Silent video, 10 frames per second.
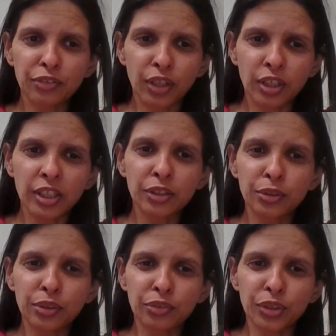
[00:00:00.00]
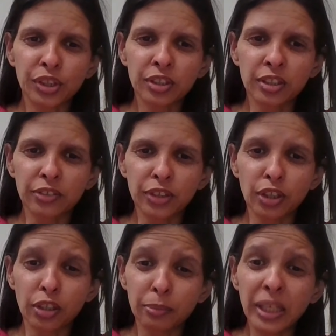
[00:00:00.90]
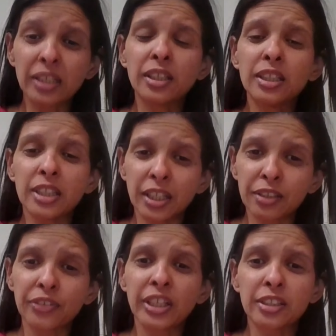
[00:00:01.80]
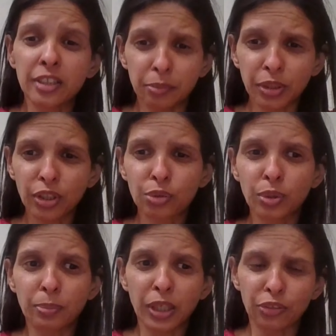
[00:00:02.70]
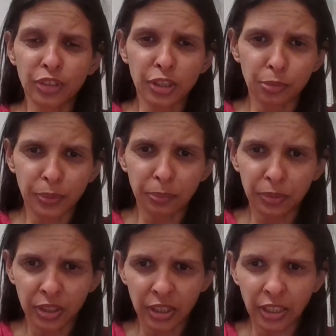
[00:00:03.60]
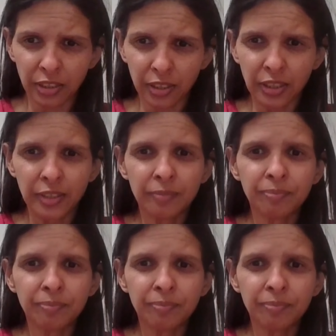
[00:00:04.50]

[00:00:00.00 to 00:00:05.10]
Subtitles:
of Godhead through devotional service automatically satisfies the demigods who are part of that Supreme Personality.